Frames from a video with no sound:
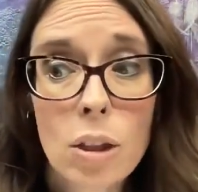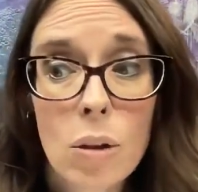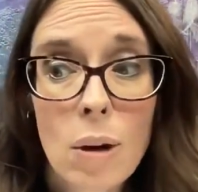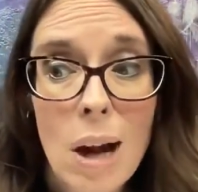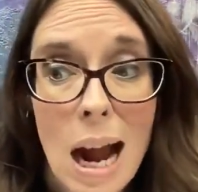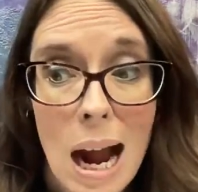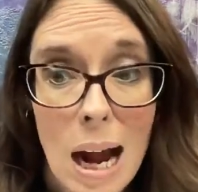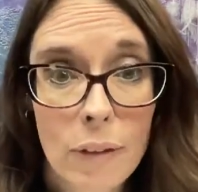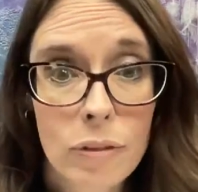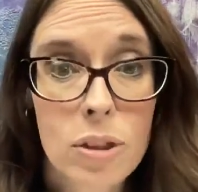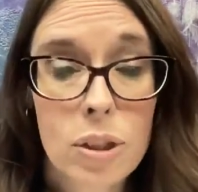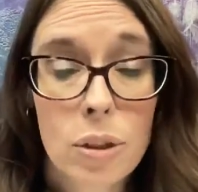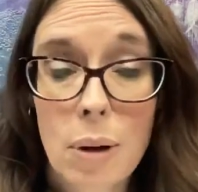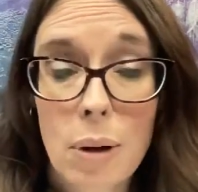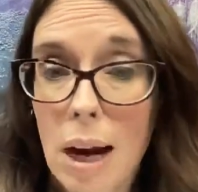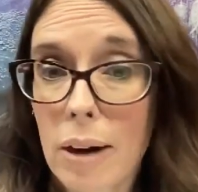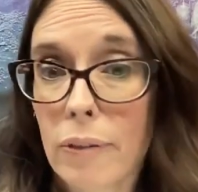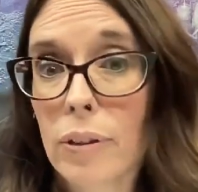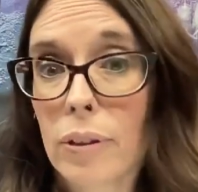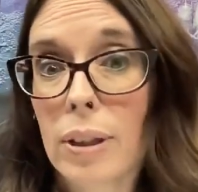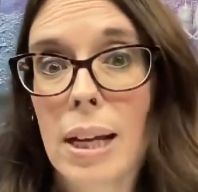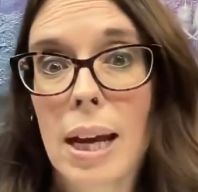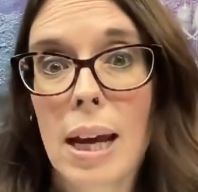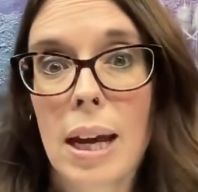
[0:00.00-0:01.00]
you have to
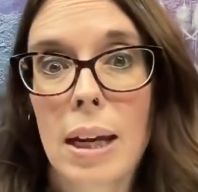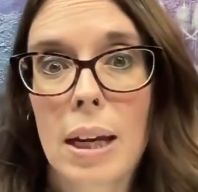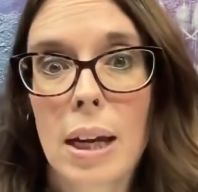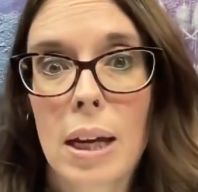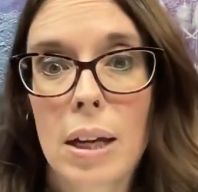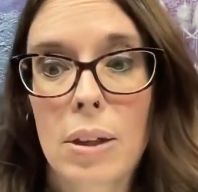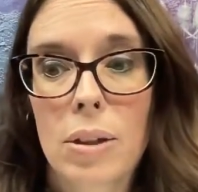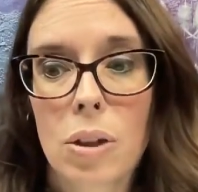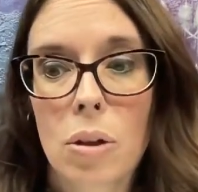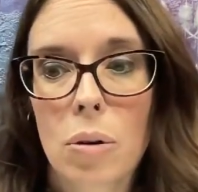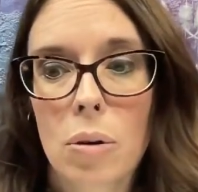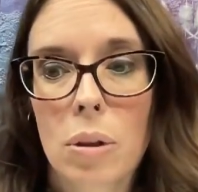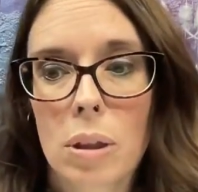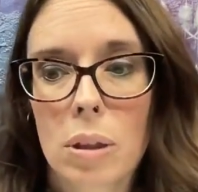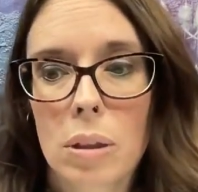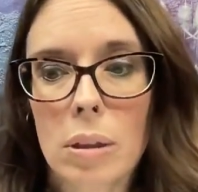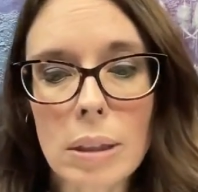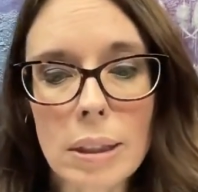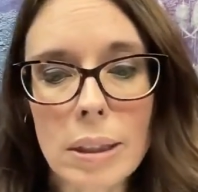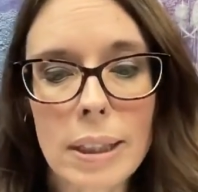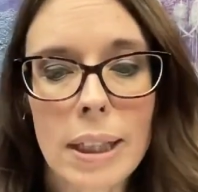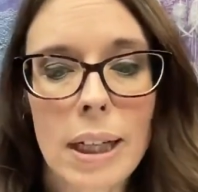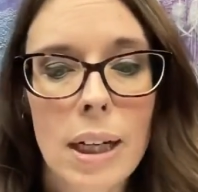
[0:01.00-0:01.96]
every day in your